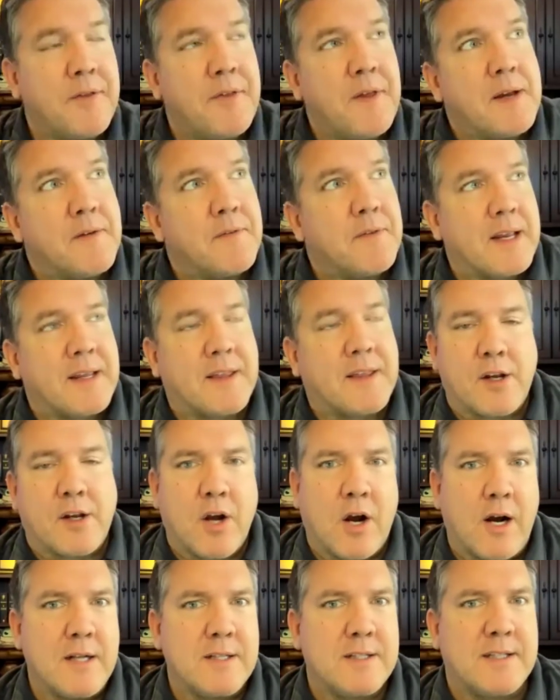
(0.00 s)
think of like the
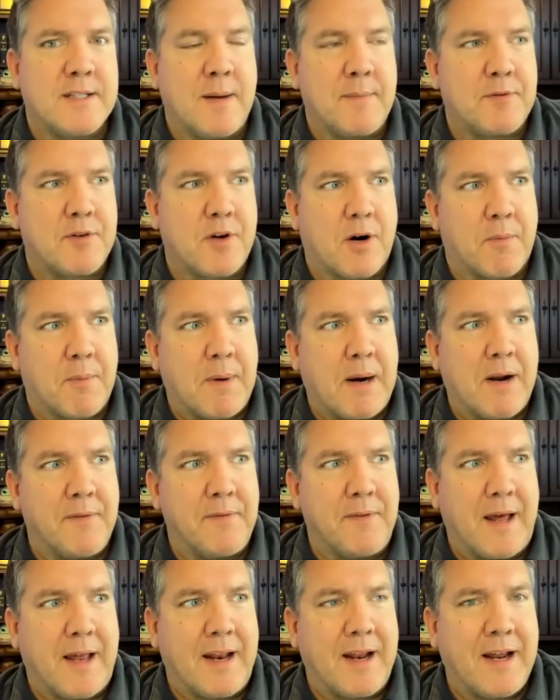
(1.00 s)
concepts
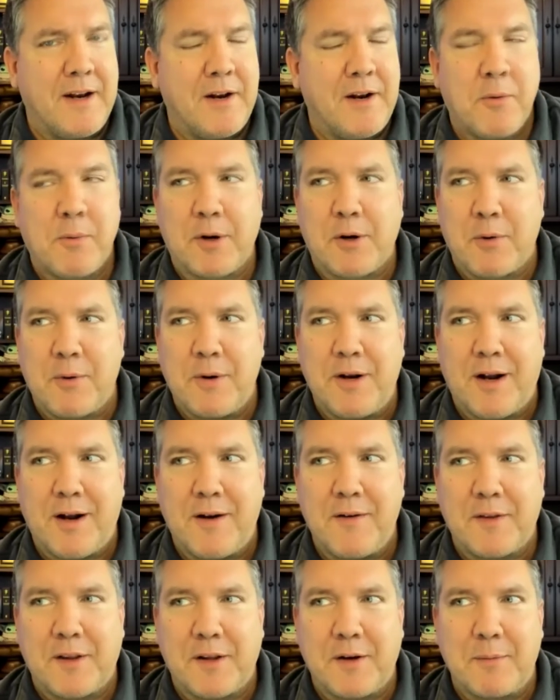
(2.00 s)
around that. I know we're going
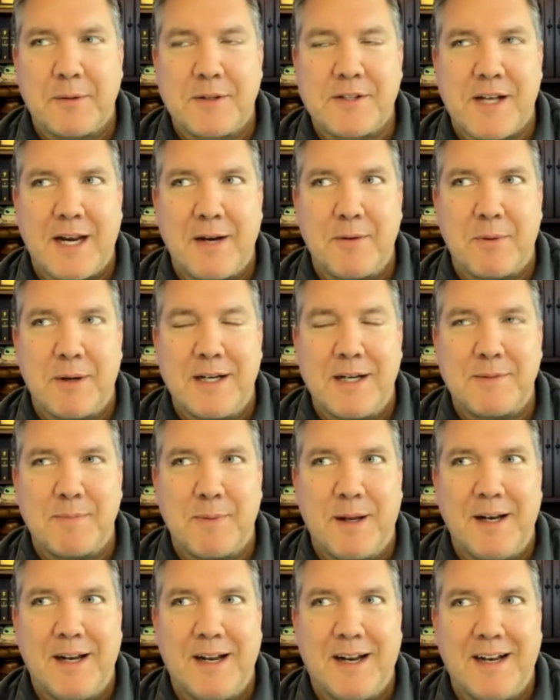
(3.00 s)
on a little bit sideways,
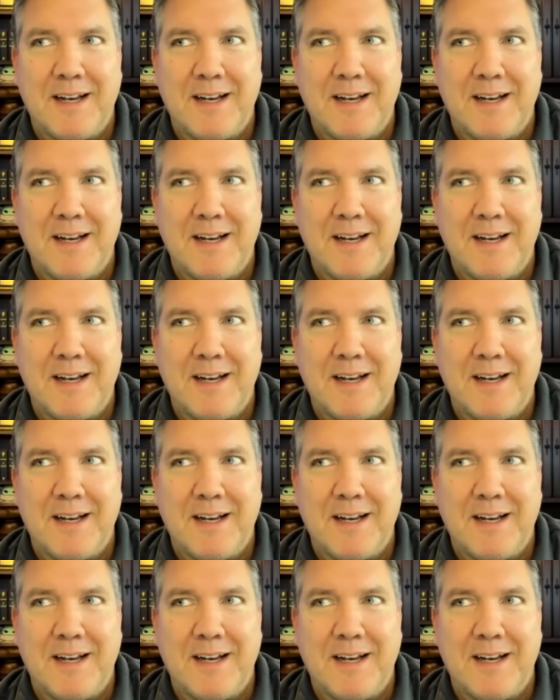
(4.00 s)
but